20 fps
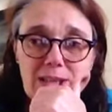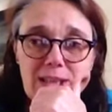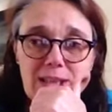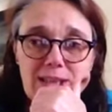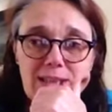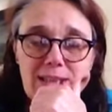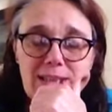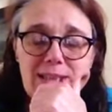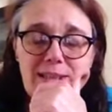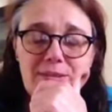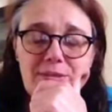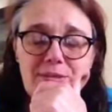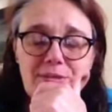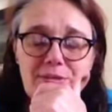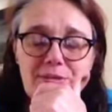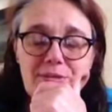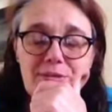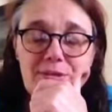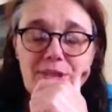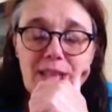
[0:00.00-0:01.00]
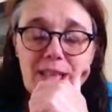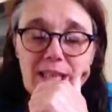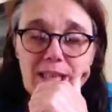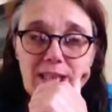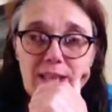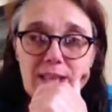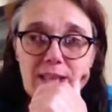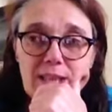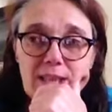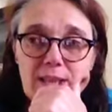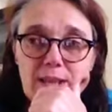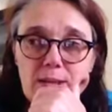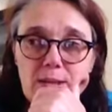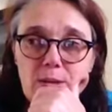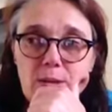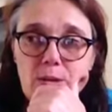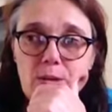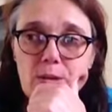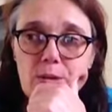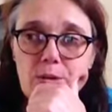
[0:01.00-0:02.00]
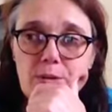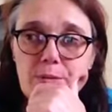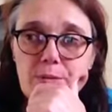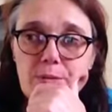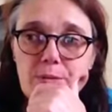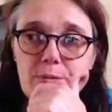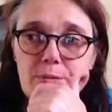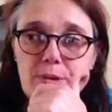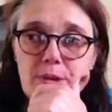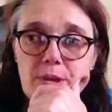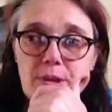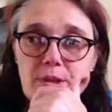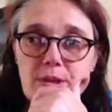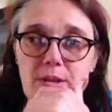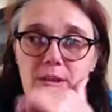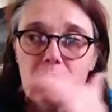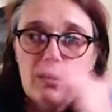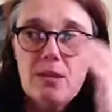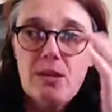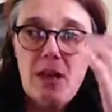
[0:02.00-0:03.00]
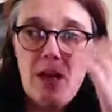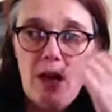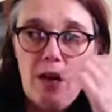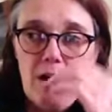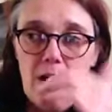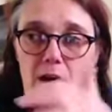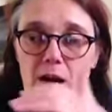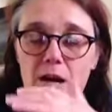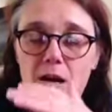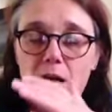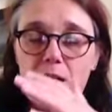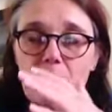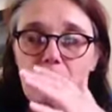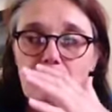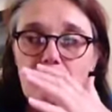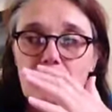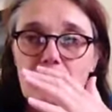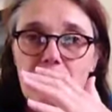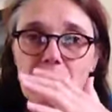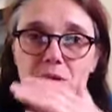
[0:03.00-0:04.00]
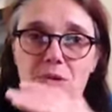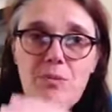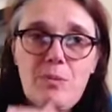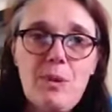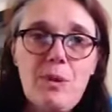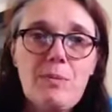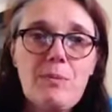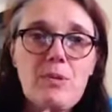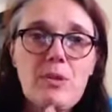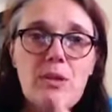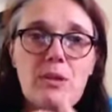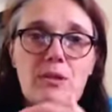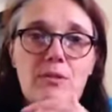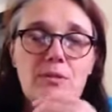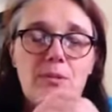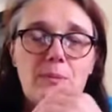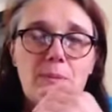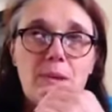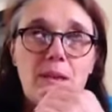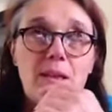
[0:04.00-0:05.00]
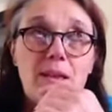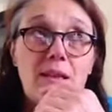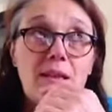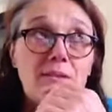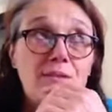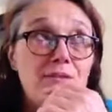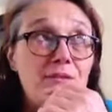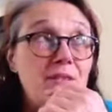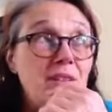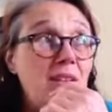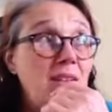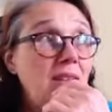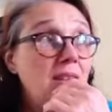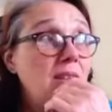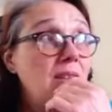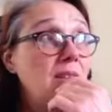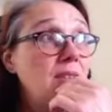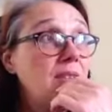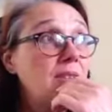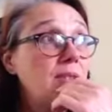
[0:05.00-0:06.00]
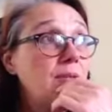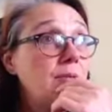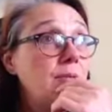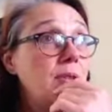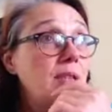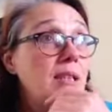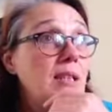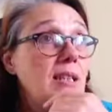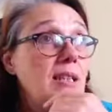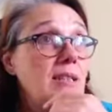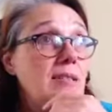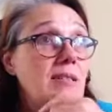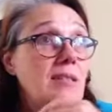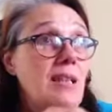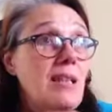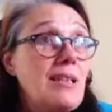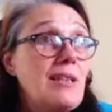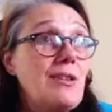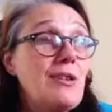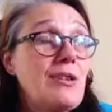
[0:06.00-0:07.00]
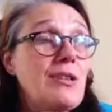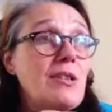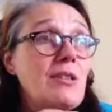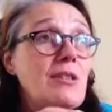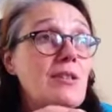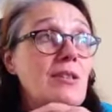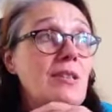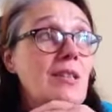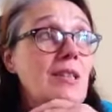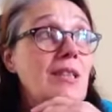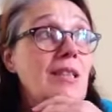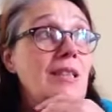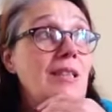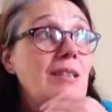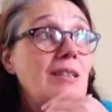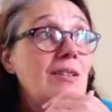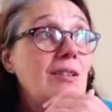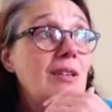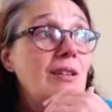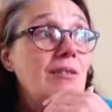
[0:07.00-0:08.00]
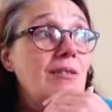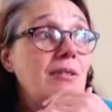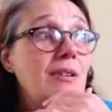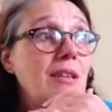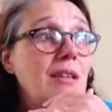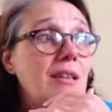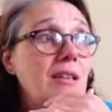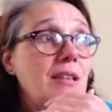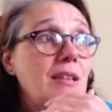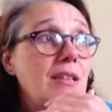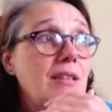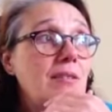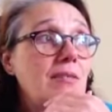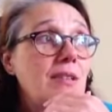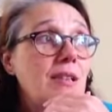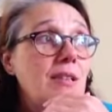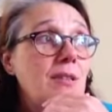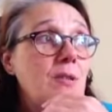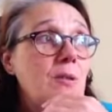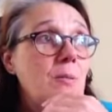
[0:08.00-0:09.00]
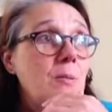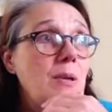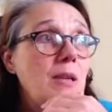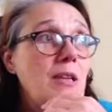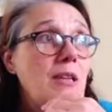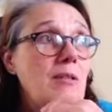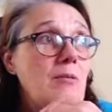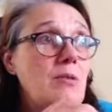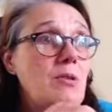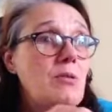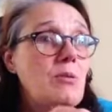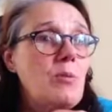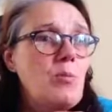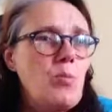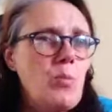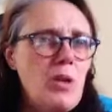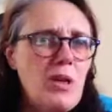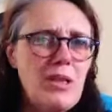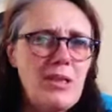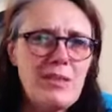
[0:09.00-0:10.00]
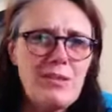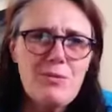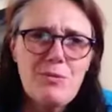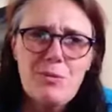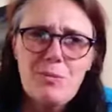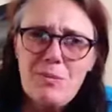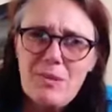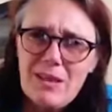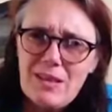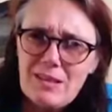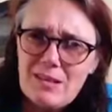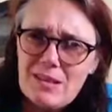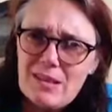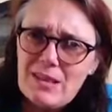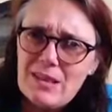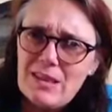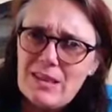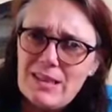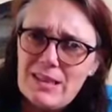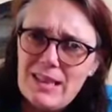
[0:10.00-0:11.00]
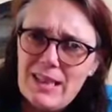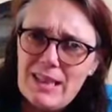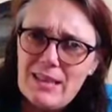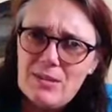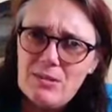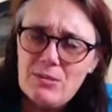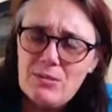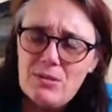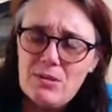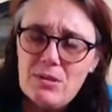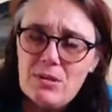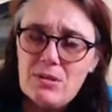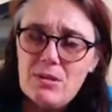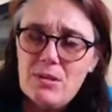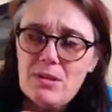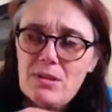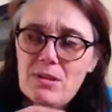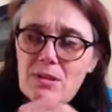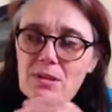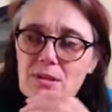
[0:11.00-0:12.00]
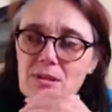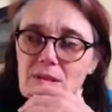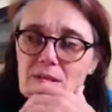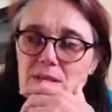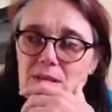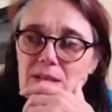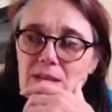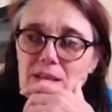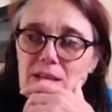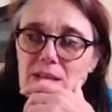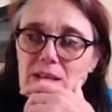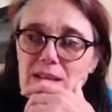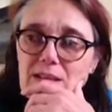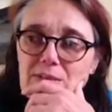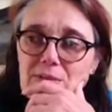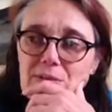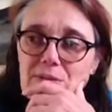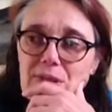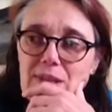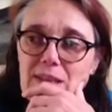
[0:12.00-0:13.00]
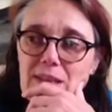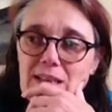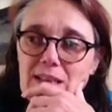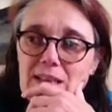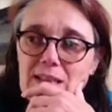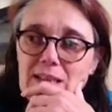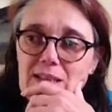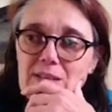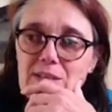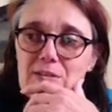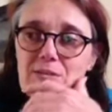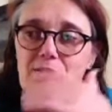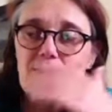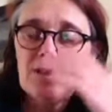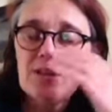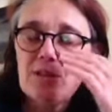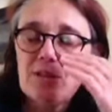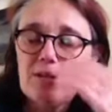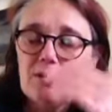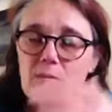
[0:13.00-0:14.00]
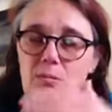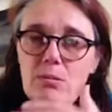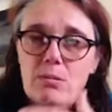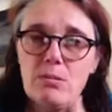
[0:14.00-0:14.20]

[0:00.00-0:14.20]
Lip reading: And that feeling of calm that swept over me, that feeling of relaxation, that feeling of actually being able to unwind from the inside out, that feeling of just,